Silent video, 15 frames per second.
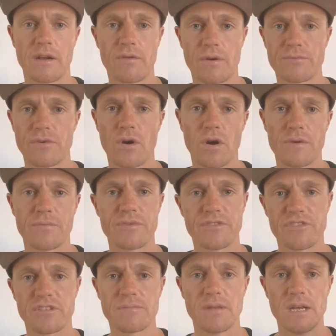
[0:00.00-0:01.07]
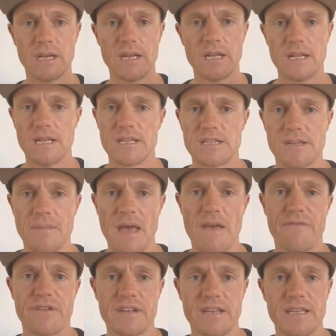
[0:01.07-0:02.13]
ride with some
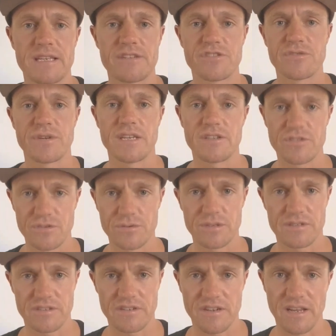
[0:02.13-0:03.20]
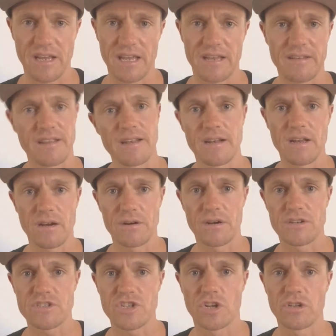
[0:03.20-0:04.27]
effort into it, and then
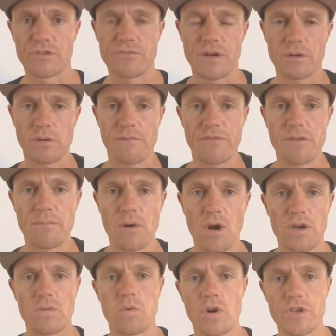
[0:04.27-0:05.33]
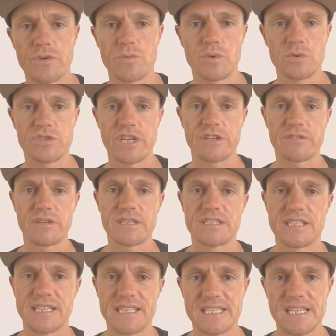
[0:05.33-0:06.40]
a solid run off the bike, what you will generally
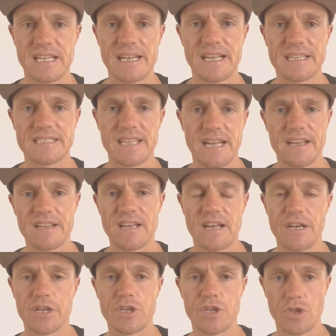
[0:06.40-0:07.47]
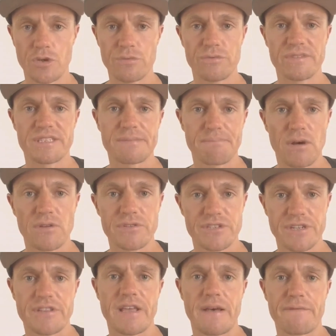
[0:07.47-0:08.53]
see next day an acute response
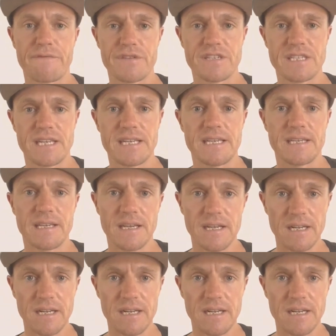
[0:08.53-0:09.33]
to that fatigue.